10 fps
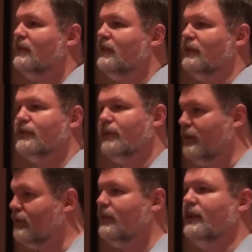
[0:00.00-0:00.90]
You know, it's
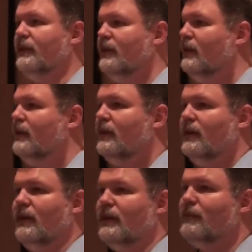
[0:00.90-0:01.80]
green screen.
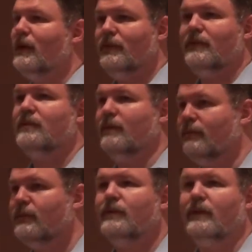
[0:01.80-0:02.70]
There might be
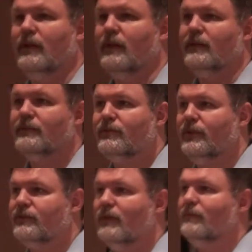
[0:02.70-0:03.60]
some
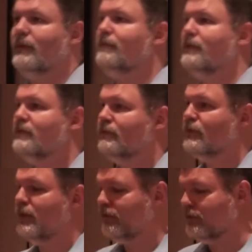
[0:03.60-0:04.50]
screen scraping, might be some
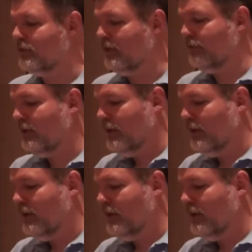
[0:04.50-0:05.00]
graphical stuff.